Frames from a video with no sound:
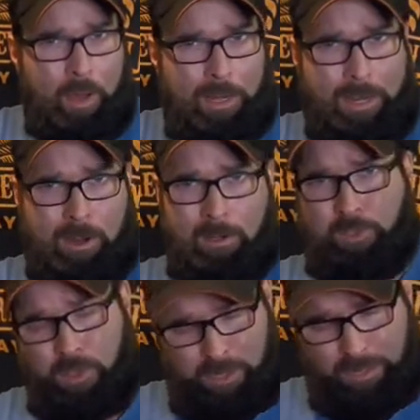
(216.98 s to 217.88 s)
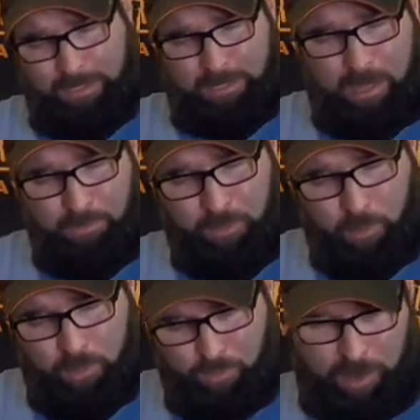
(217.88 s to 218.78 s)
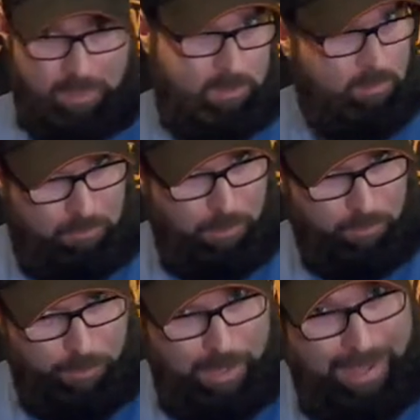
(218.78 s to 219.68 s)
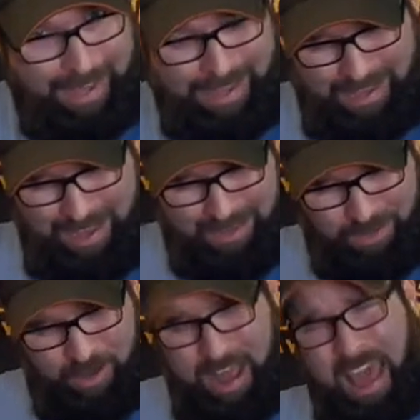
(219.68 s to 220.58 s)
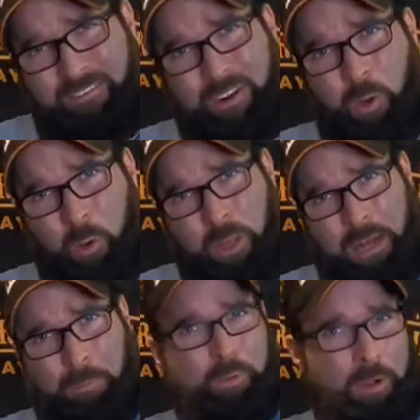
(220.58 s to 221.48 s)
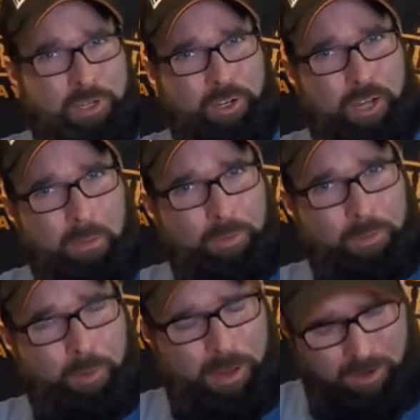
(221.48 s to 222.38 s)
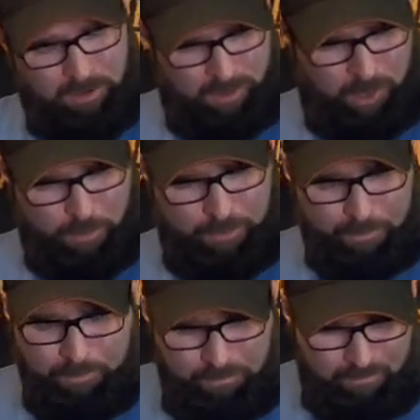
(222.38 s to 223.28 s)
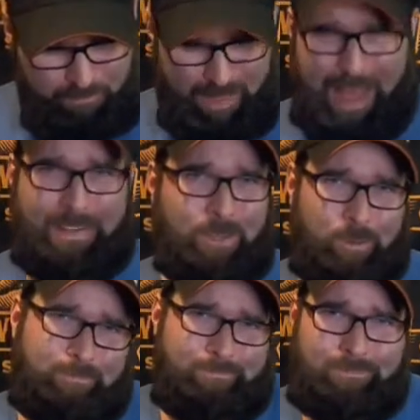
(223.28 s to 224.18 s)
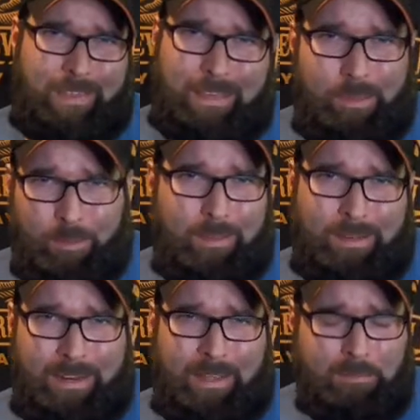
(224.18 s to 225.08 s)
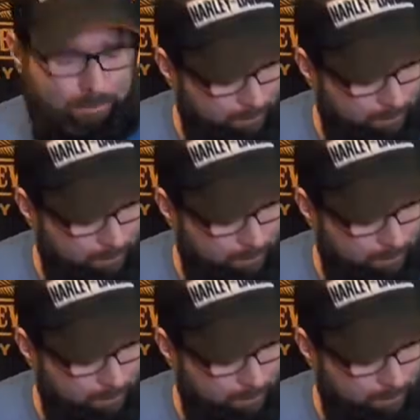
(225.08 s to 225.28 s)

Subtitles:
on here so that it doesn't come through the threads, feel free. You're not having a whole lot of pressure come through here, so I don't think you really need it.